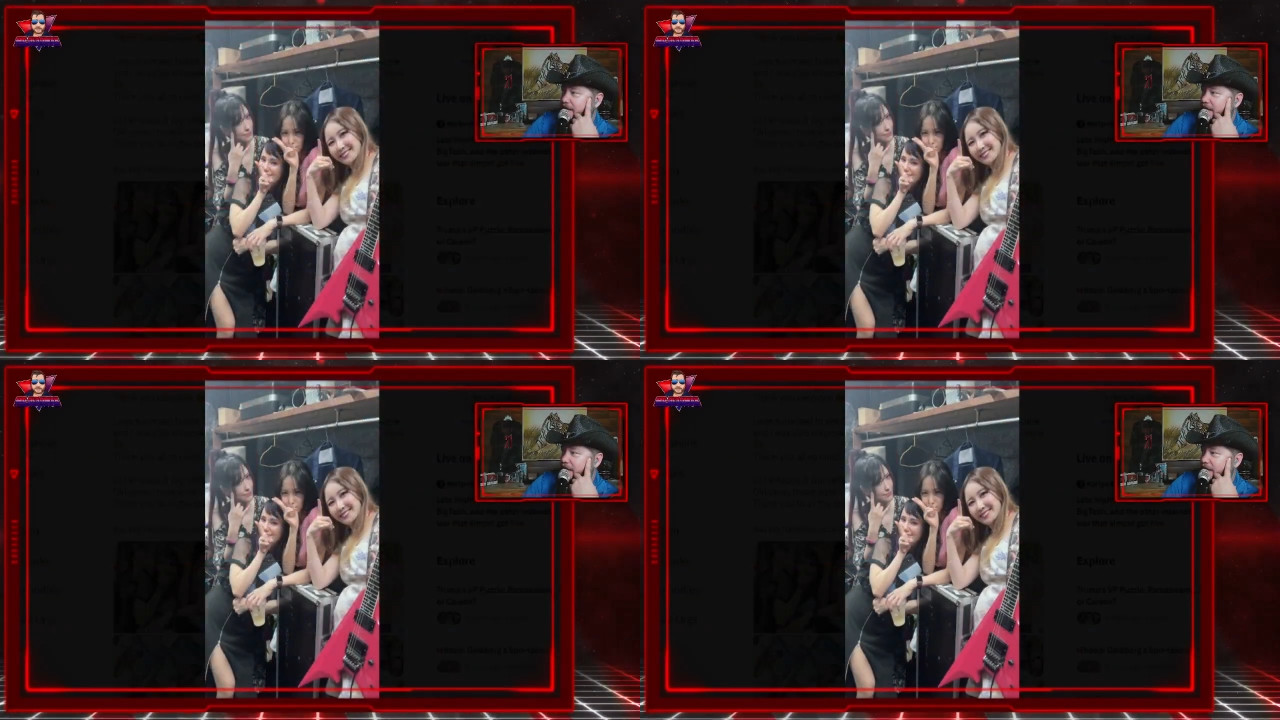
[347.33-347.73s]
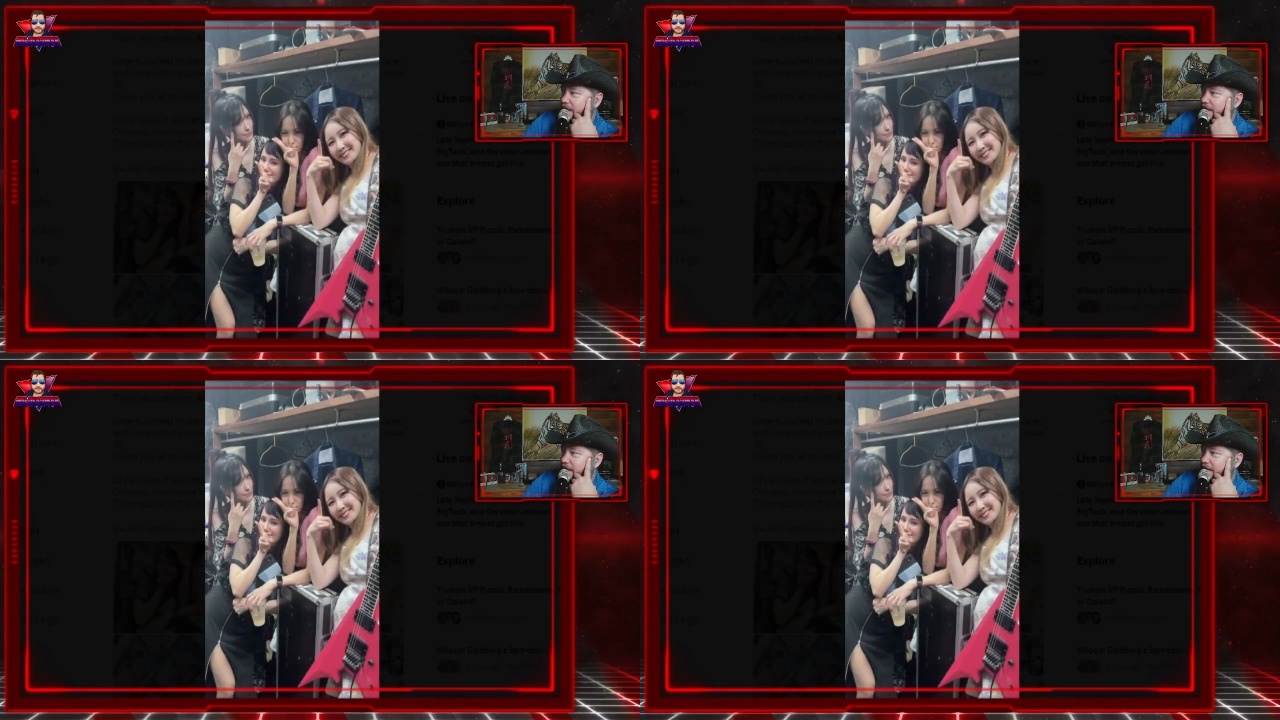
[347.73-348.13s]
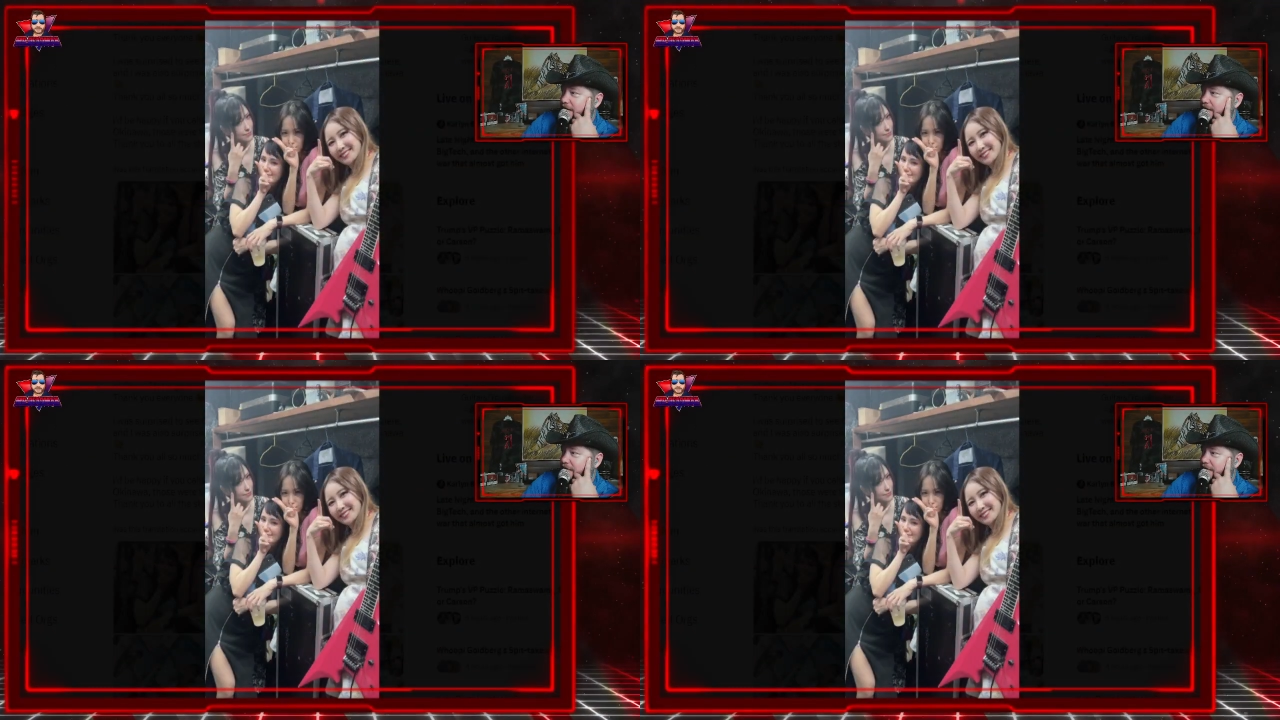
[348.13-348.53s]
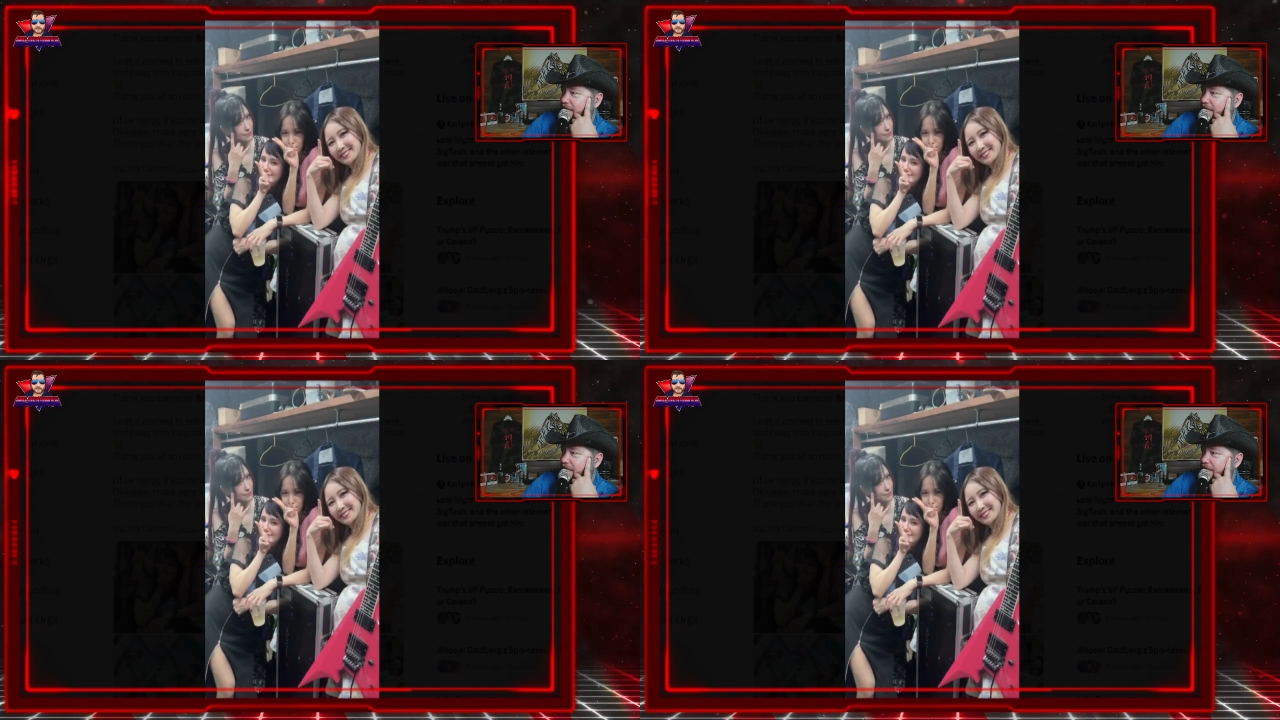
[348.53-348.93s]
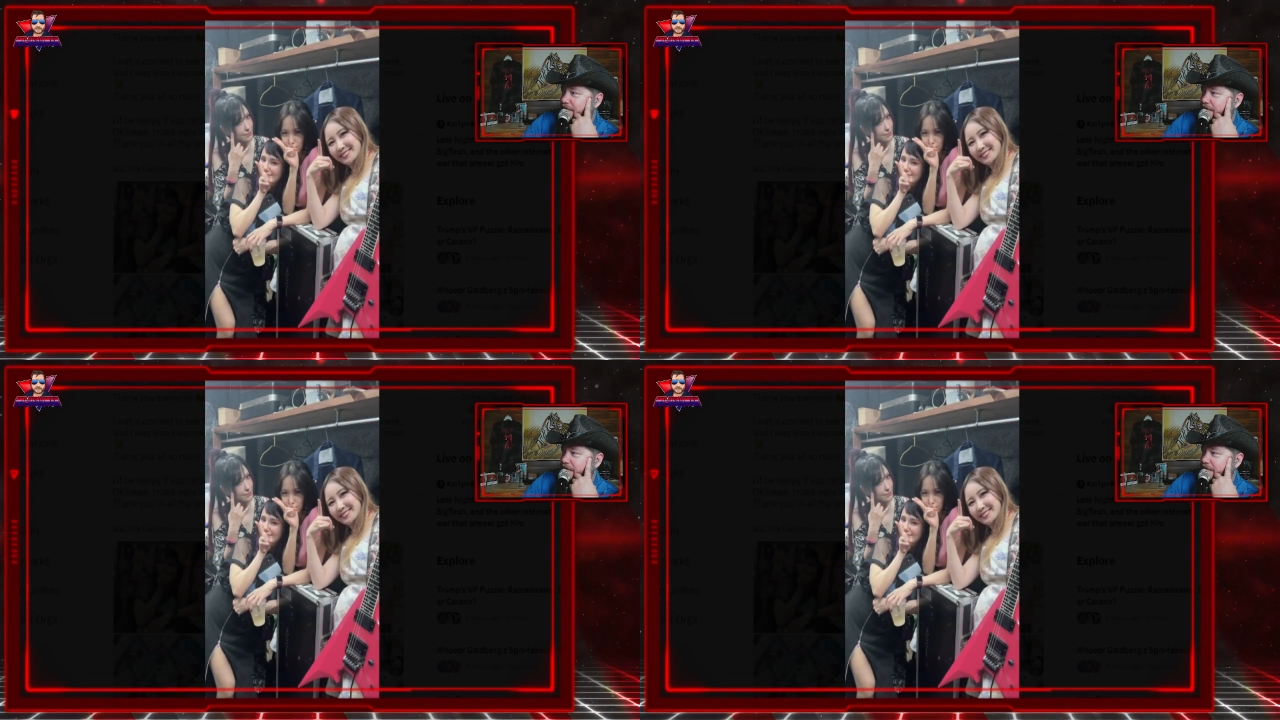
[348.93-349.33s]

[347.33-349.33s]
Nobody speaks.